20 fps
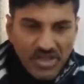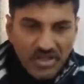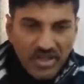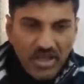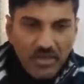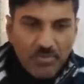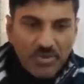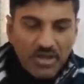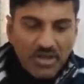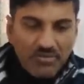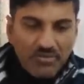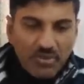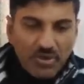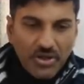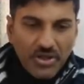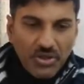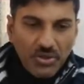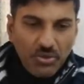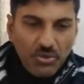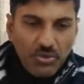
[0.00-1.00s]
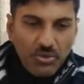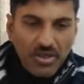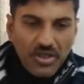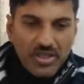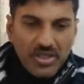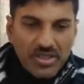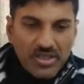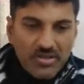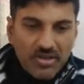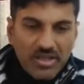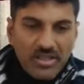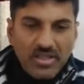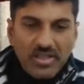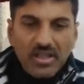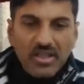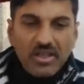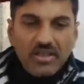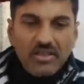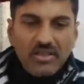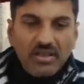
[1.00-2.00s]
Libra, for you, it is
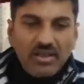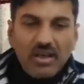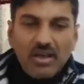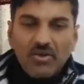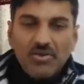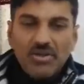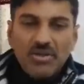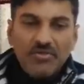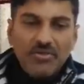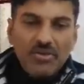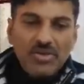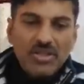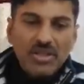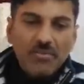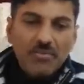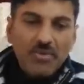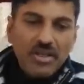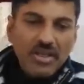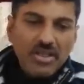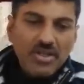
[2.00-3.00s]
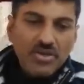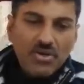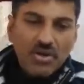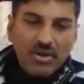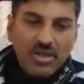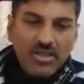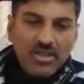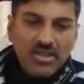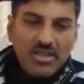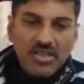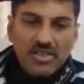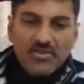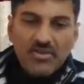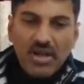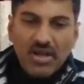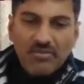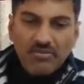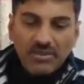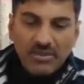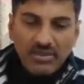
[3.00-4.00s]
transiting in the house of your siblings, short distance
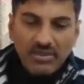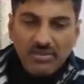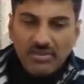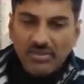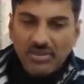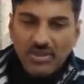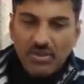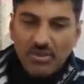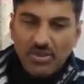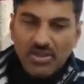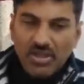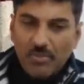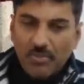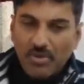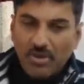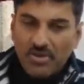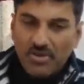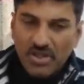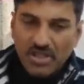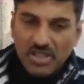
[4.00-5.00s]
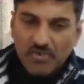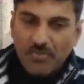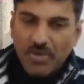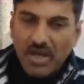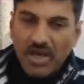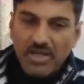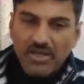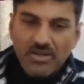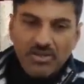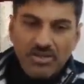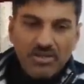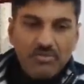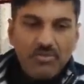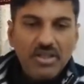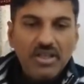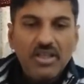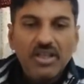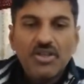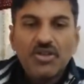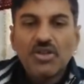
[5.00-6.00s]
travel, your subconscious mind, your
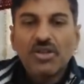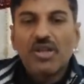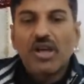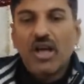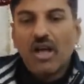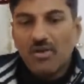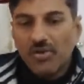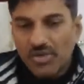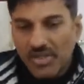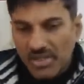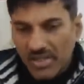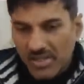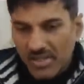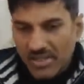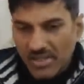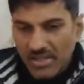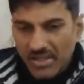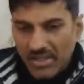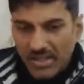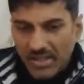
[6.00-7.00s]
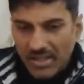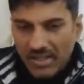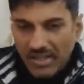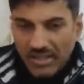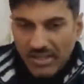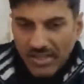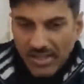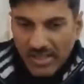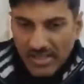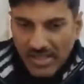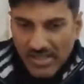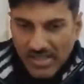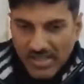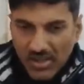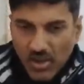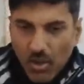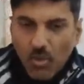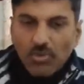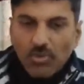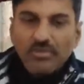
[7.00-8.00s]
communication house.
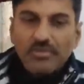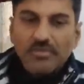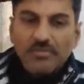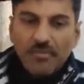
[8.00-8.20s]
So,